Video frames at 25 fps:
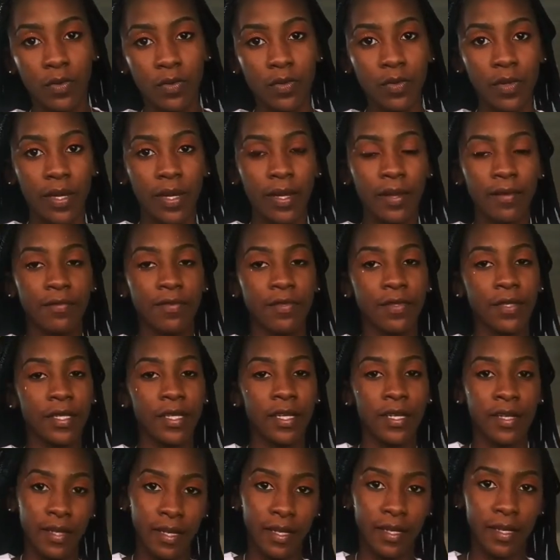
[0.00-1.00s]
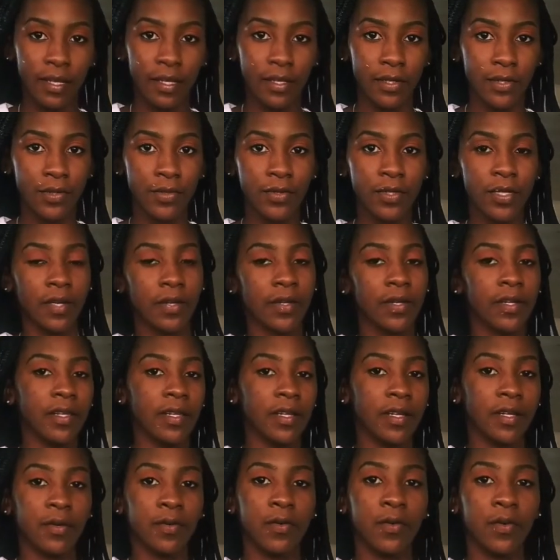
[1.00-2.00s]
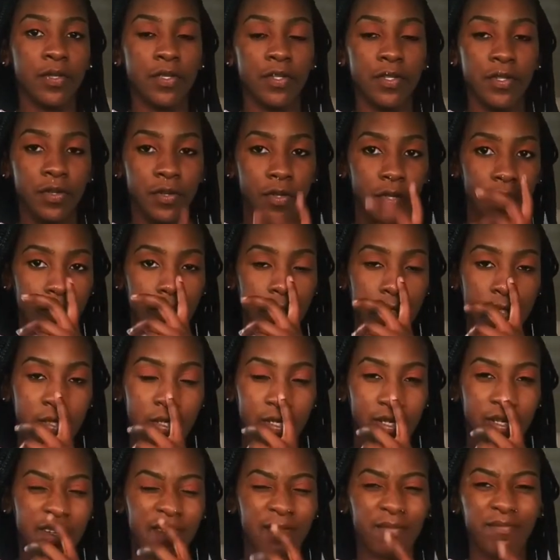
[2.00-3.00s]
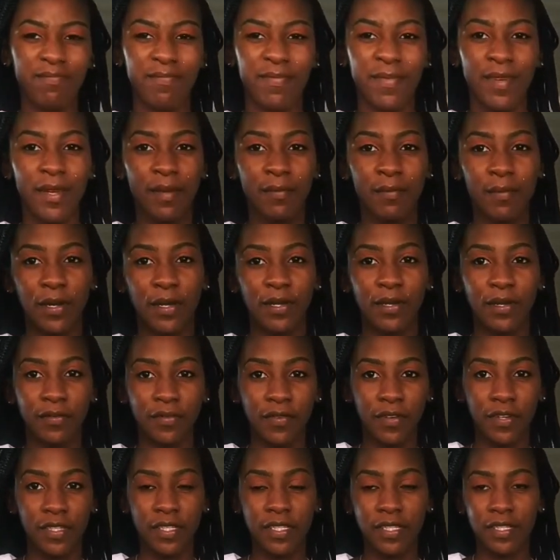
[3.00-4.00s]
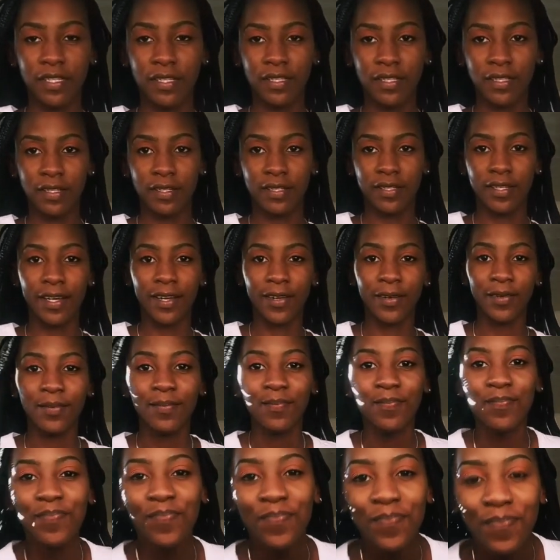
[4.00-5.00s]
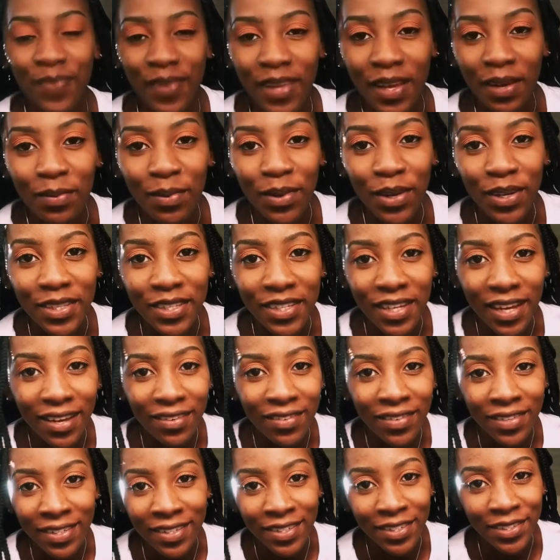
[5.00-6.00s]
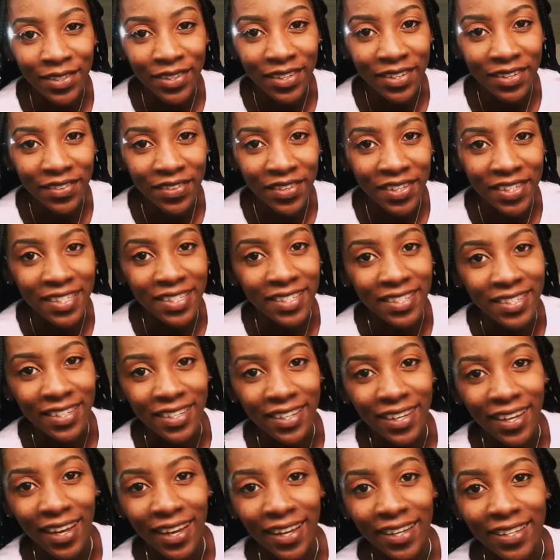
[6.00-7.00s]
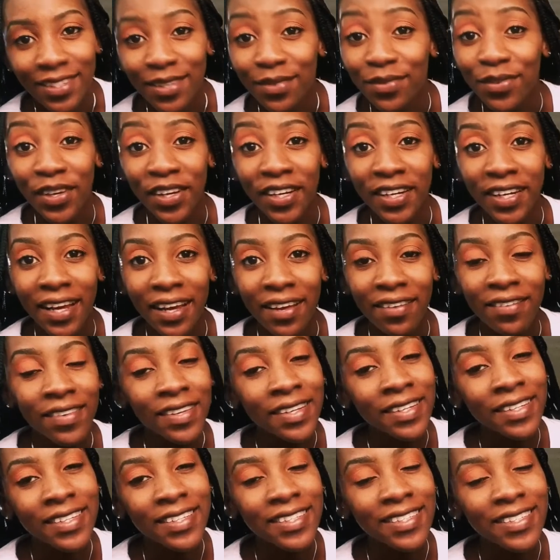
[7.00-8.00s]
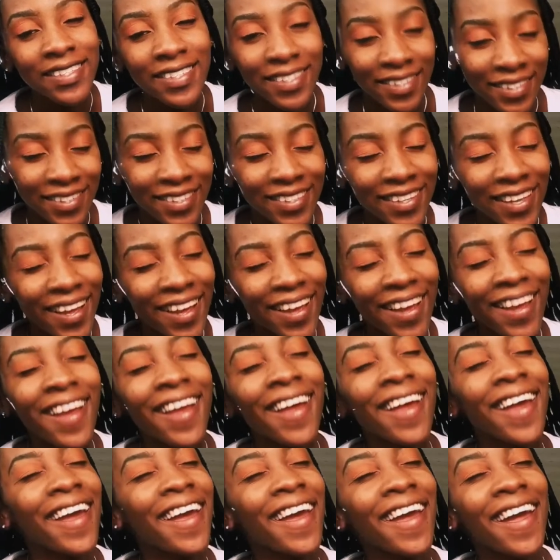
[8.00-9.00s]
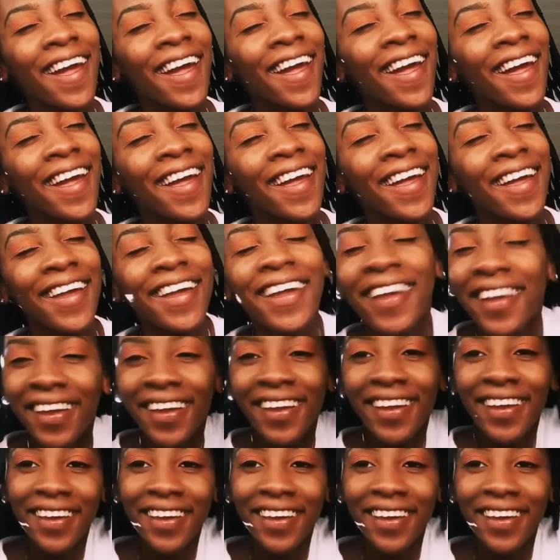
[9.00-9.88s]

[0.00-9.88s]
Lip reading: So I have to get like into town and then go to uni, because like my university is in town. I'm going to Cavendish University, guys. If you're at Cavendish, just say hey.